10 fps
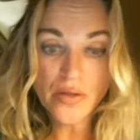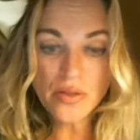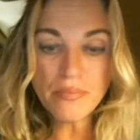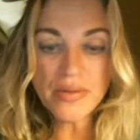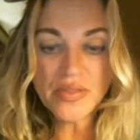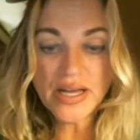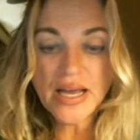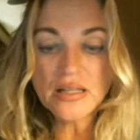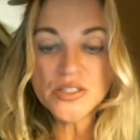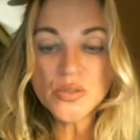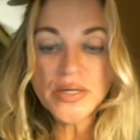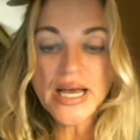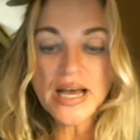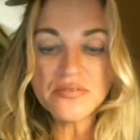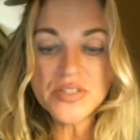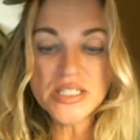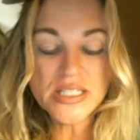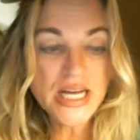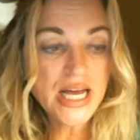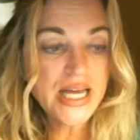the calendar we have
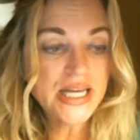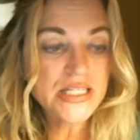today.